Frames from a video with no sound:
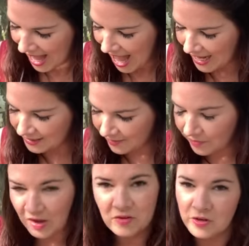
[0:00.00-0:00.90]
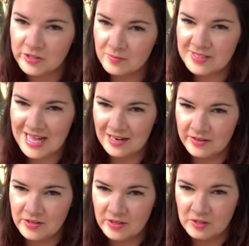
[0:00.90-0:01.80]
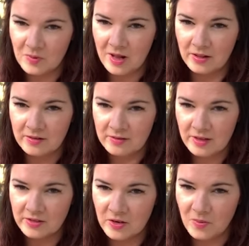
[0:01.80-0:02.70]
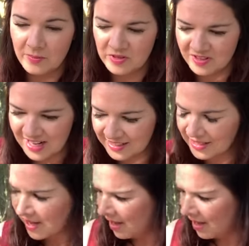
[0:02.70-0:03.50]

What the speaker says: And I've got some salad as well. I don't know why I'm doing this.